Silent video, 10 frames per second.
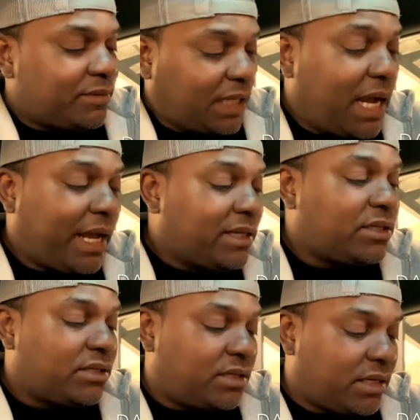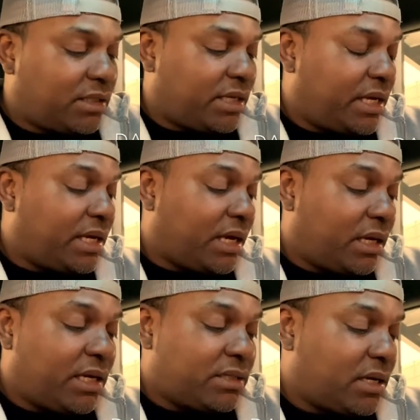I guess it's a good thing. It
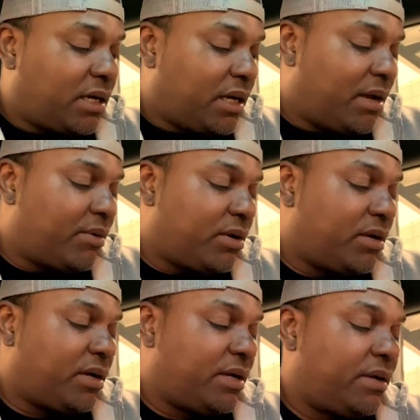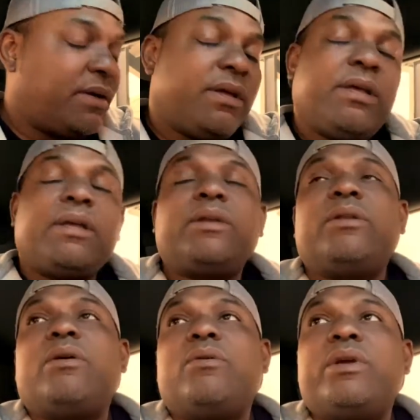cleans up the neighborhood. You
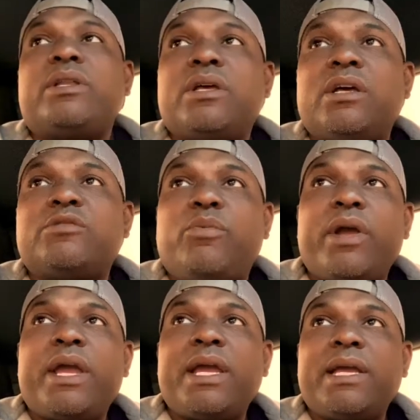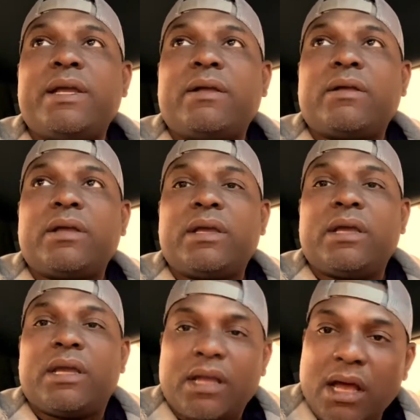know, it does bring
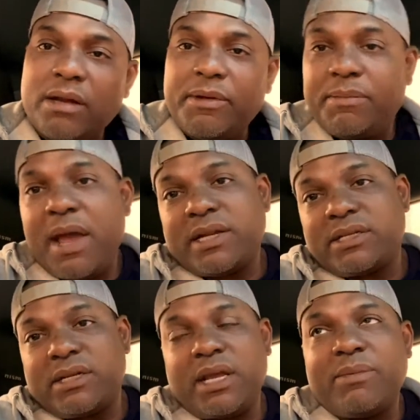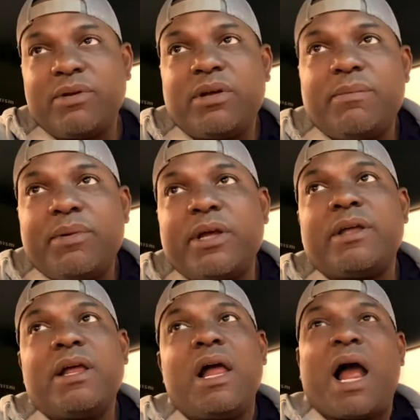economy back to the neighborhood. But
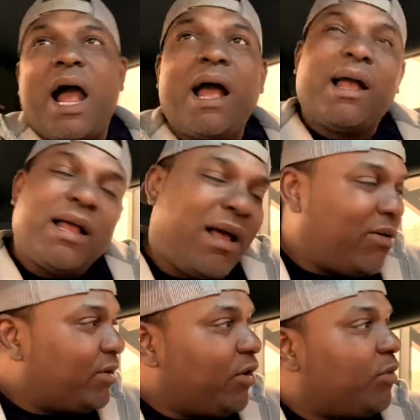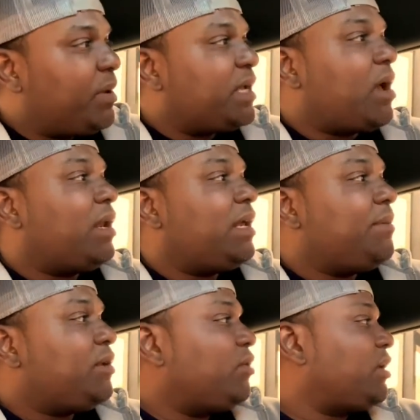I don't know, man. Y'all let
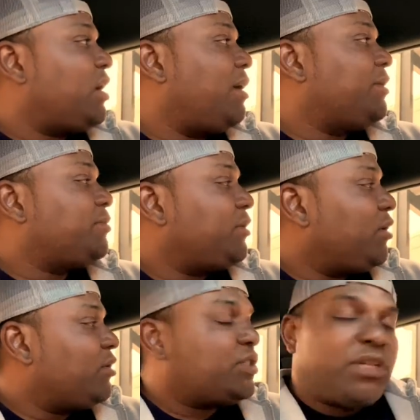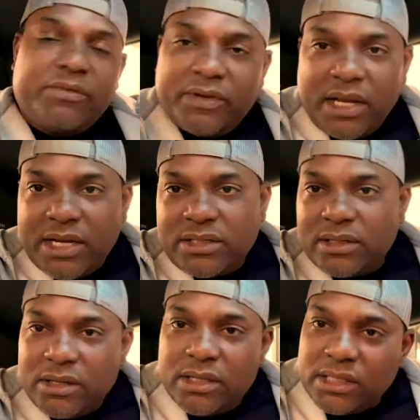me know in the comments below. Is gentrification a
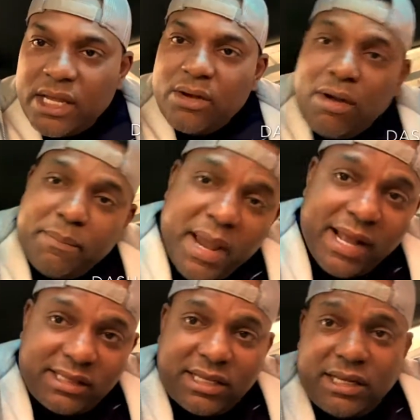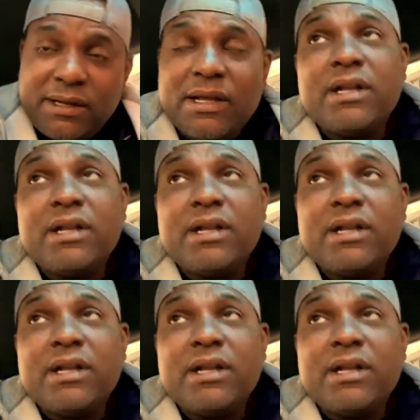good thing or a bad thing?